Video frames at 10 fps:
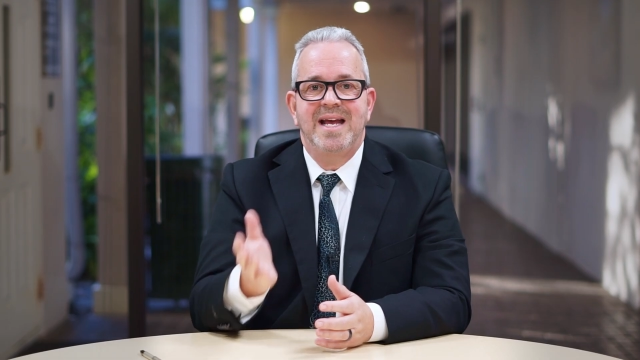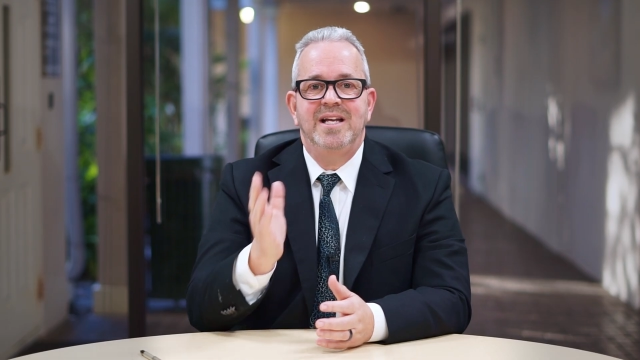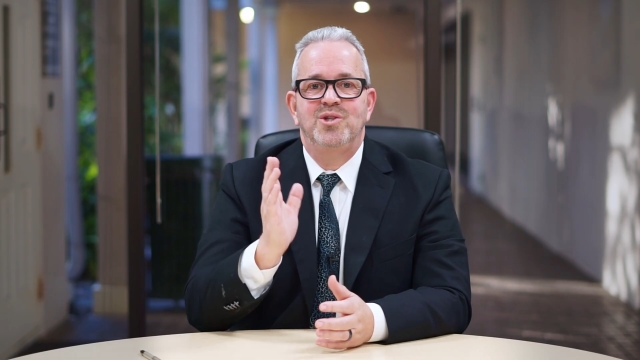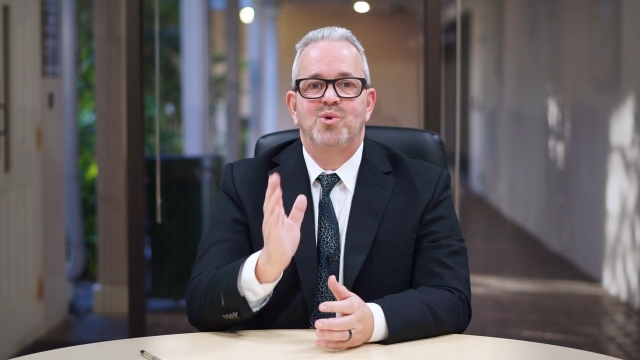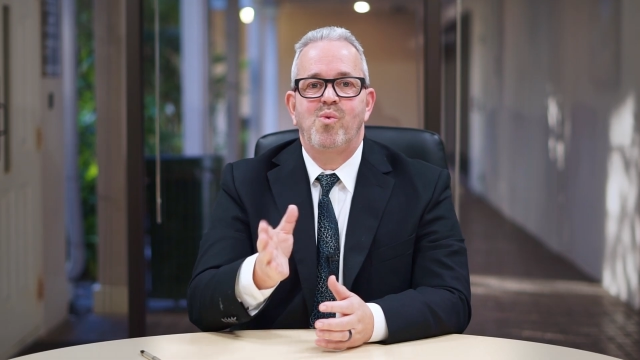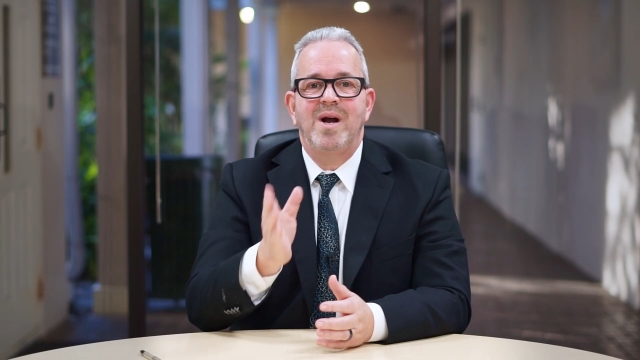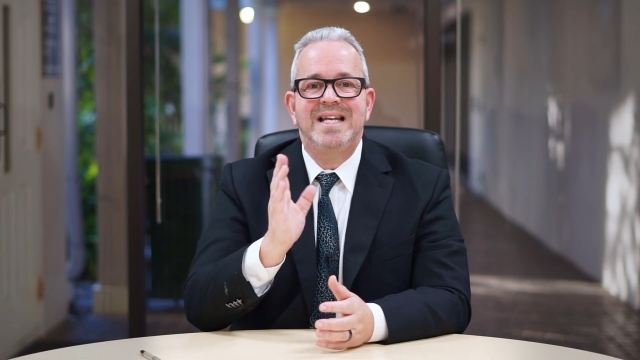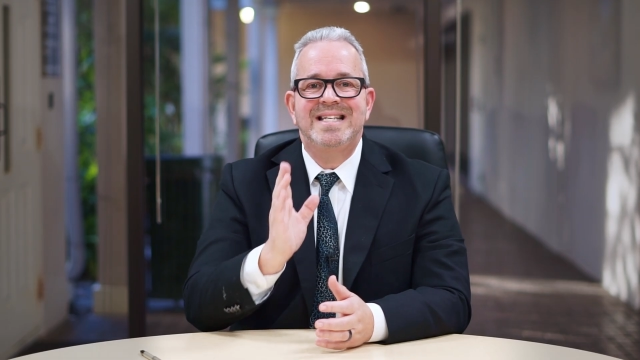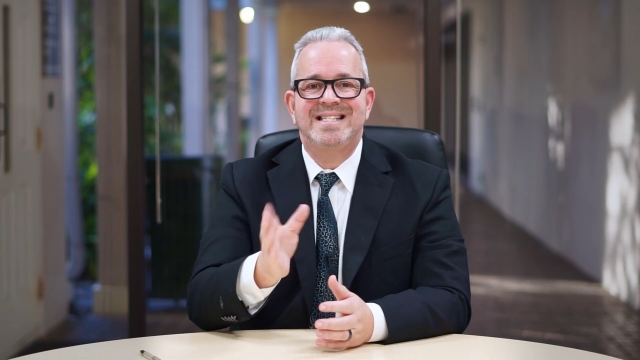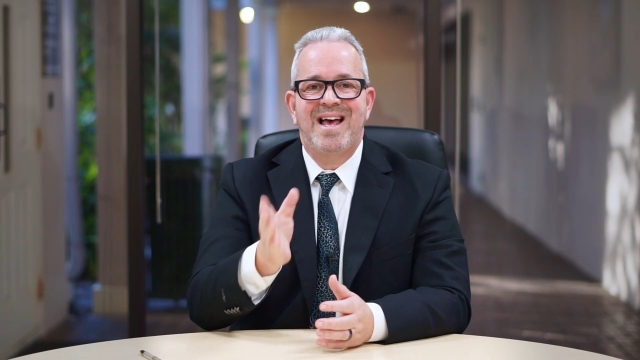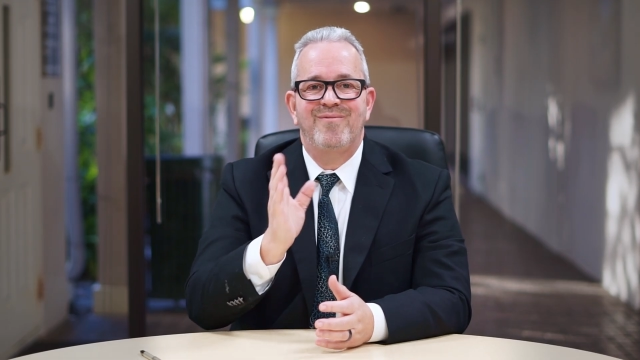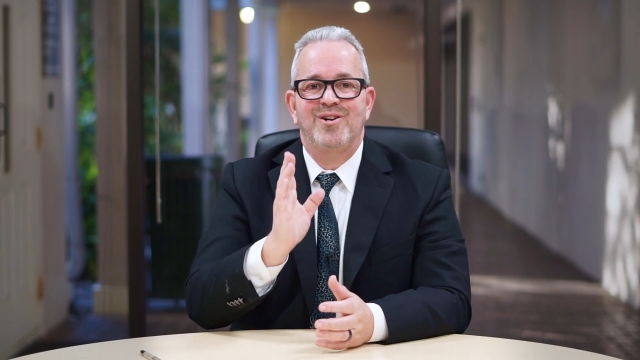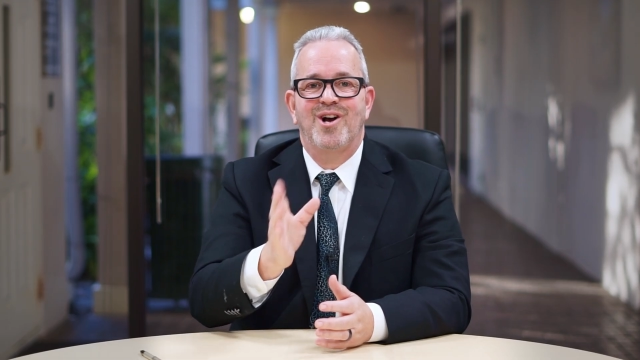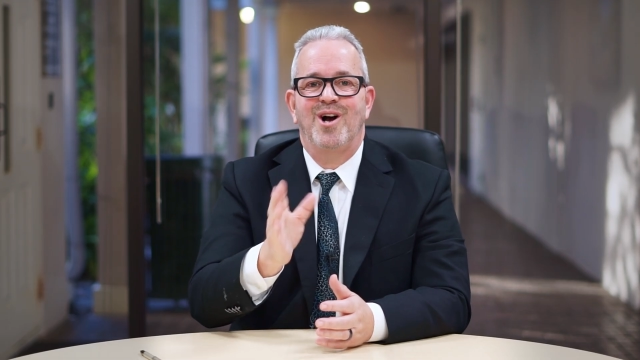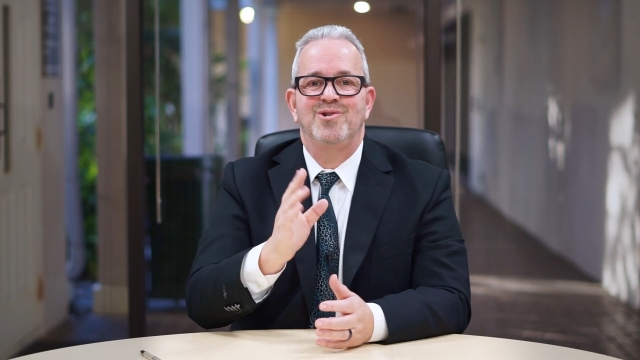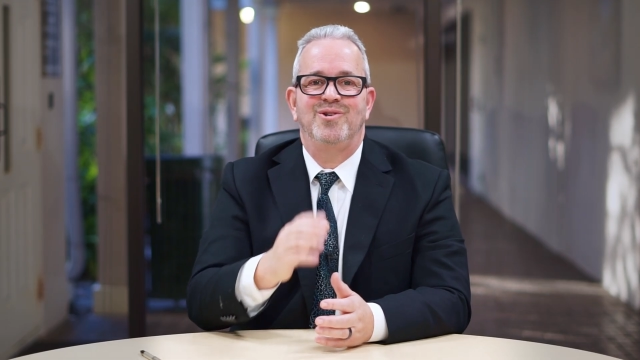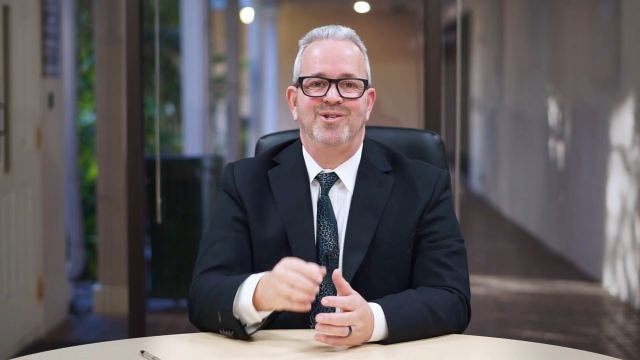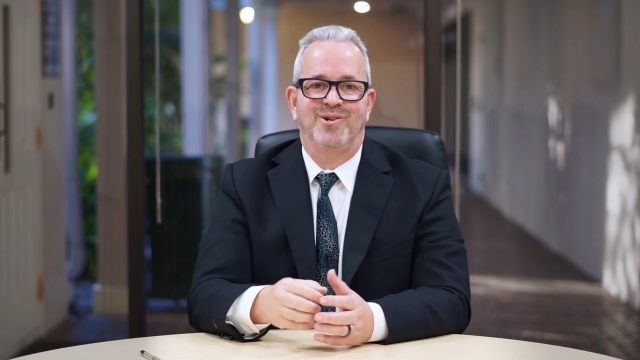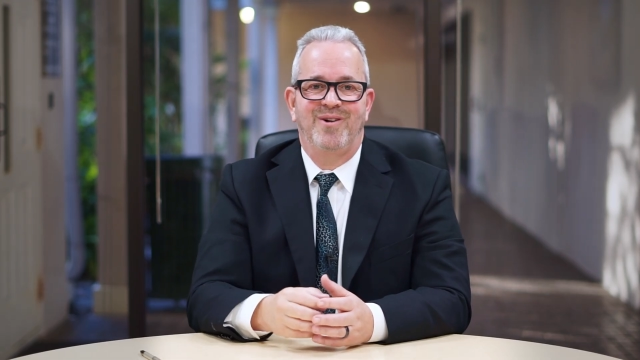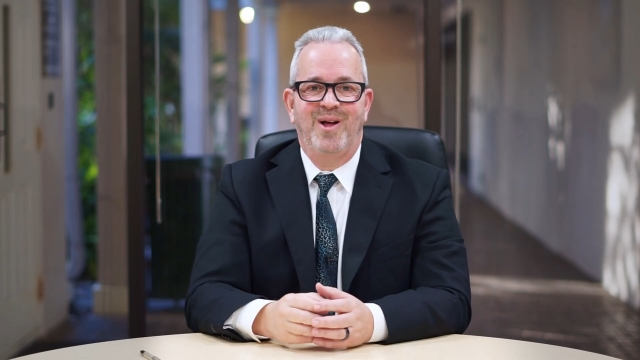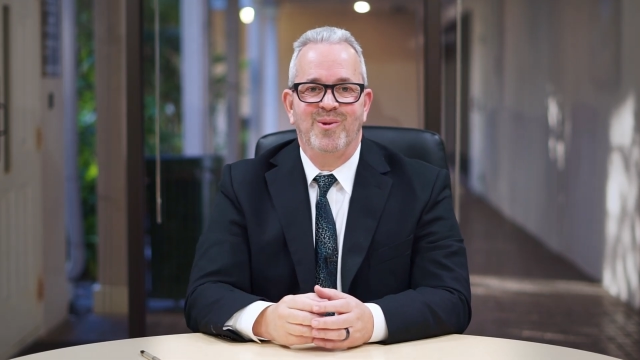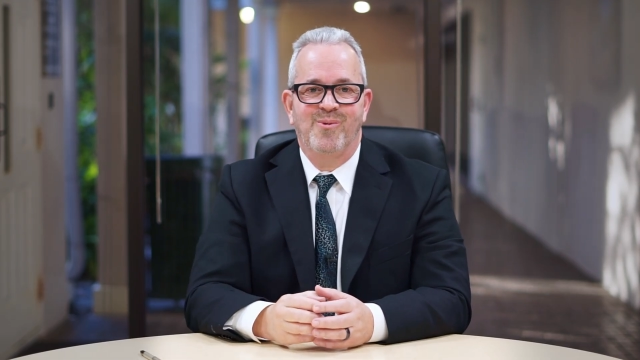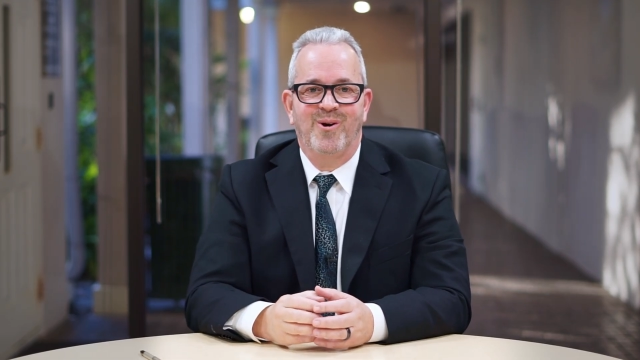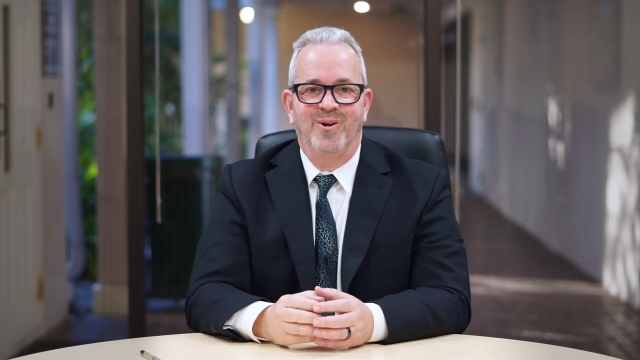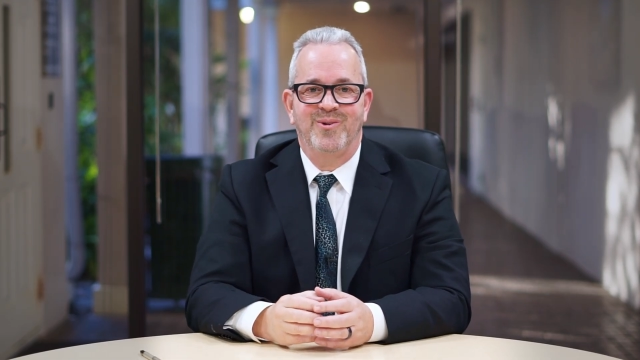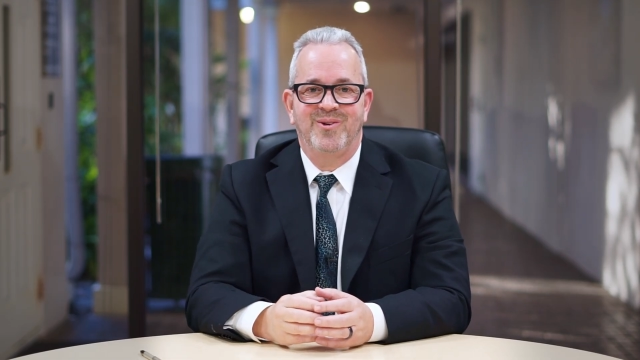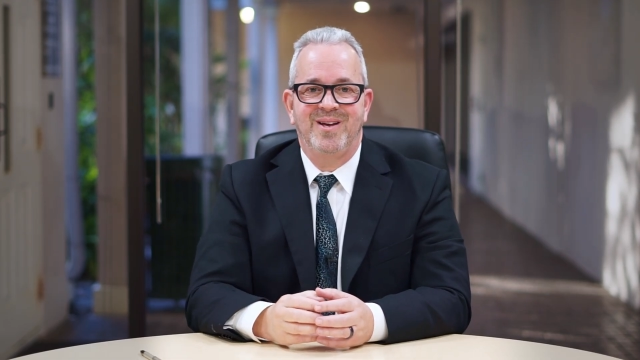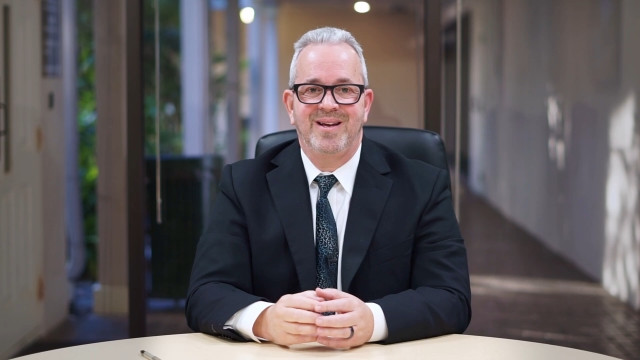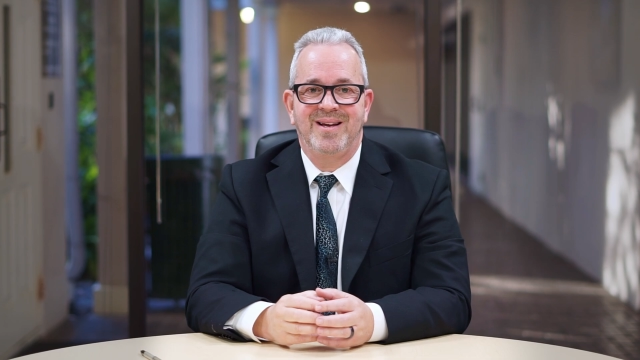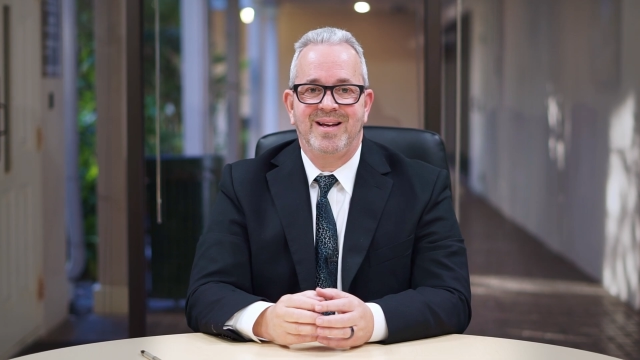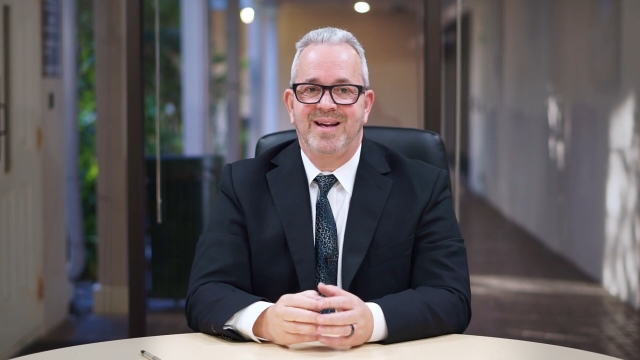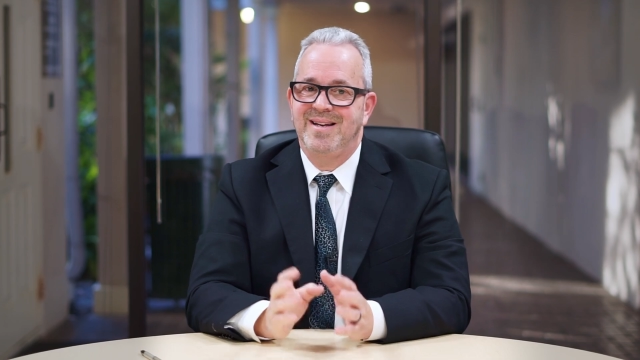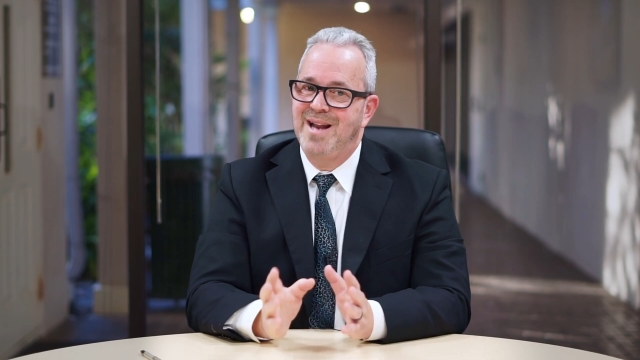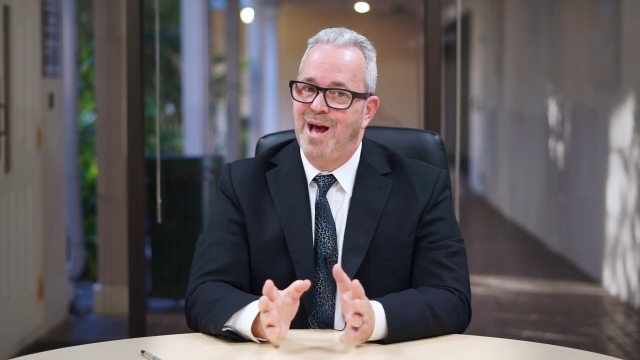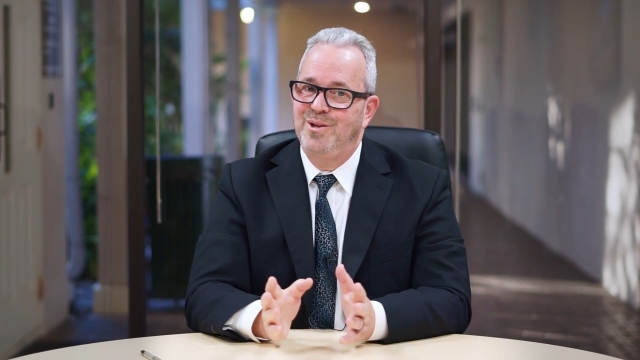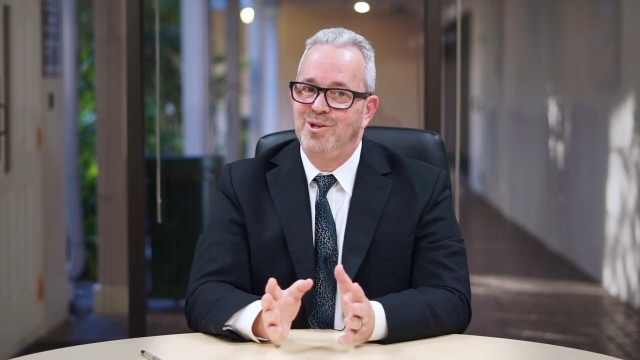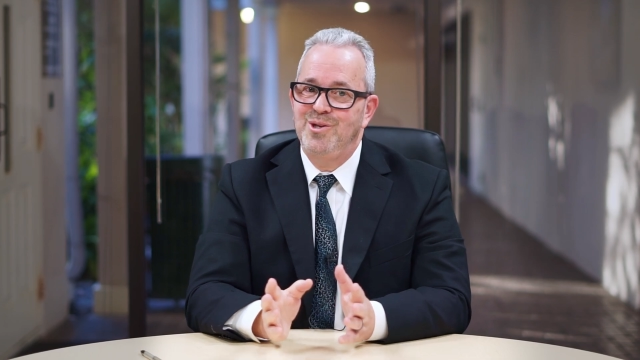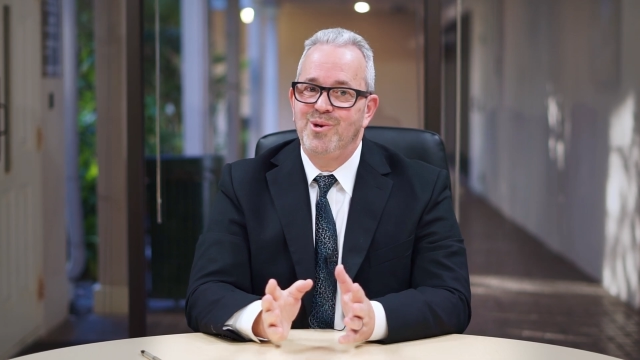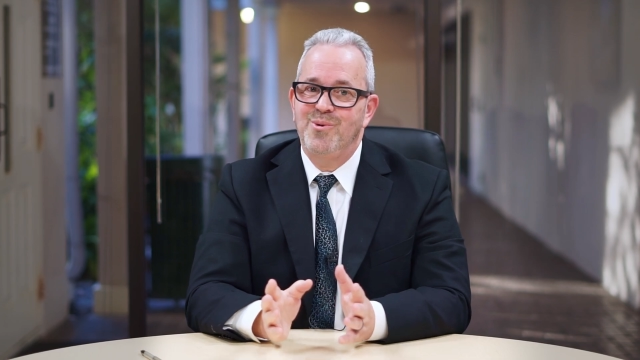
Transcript: in 27 countries around the world. Not in the